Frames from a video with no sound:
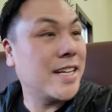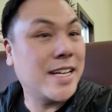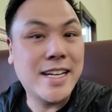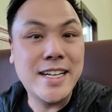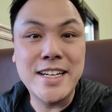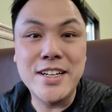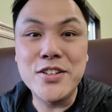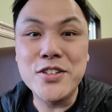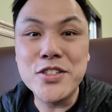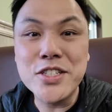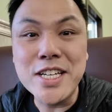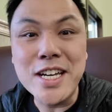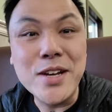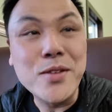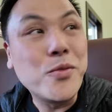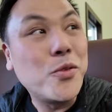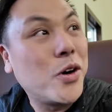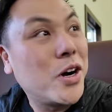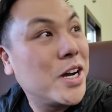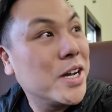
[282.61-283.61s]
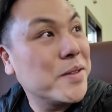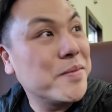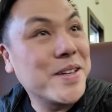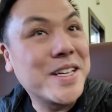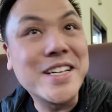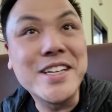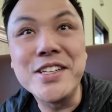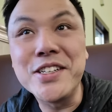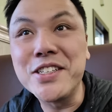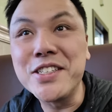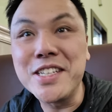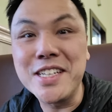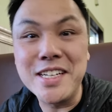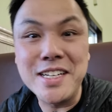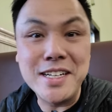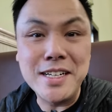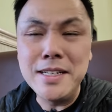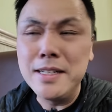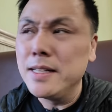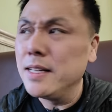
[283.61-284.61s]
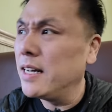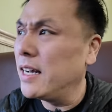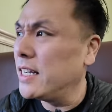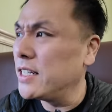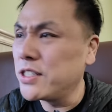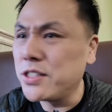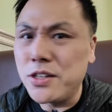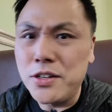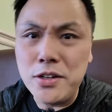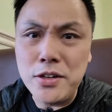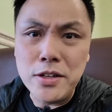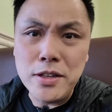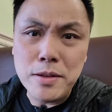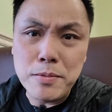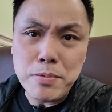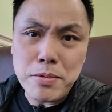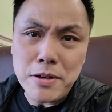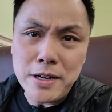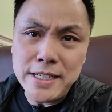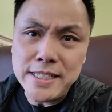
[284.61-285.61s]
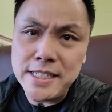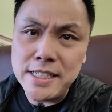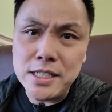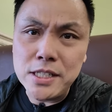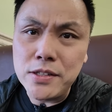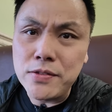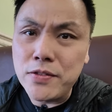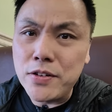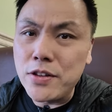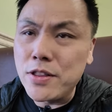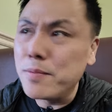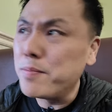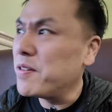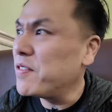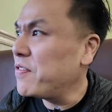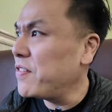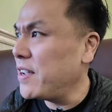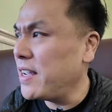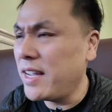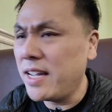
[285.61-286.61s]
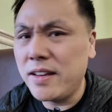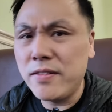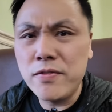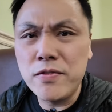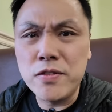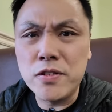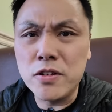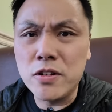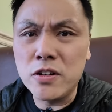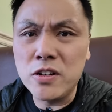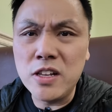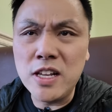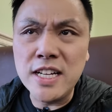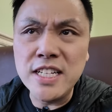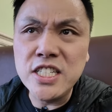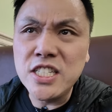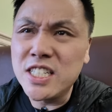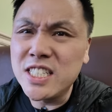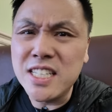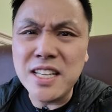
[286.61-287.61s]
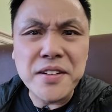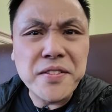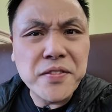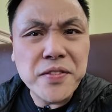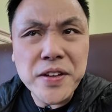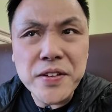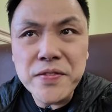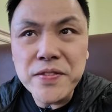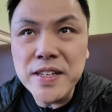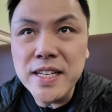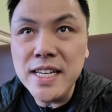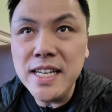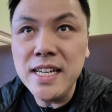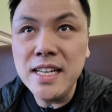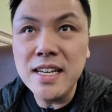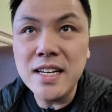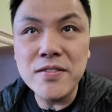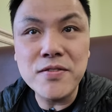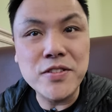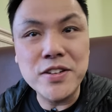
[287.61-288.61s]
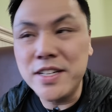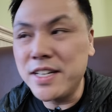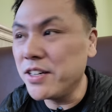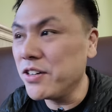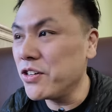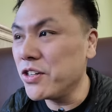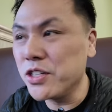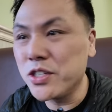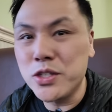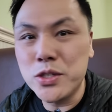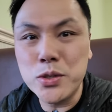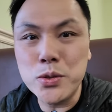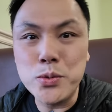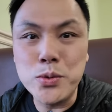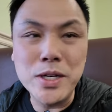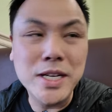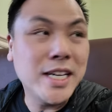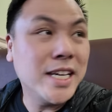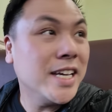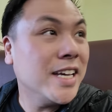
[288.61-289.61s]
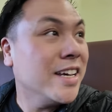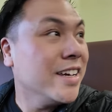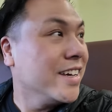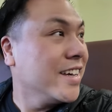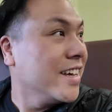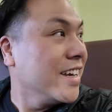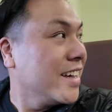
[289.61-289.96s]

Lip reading: and I can understand why, because I saw the prices for the buffet, and for lunch it's like 15, and for dinner it's 20.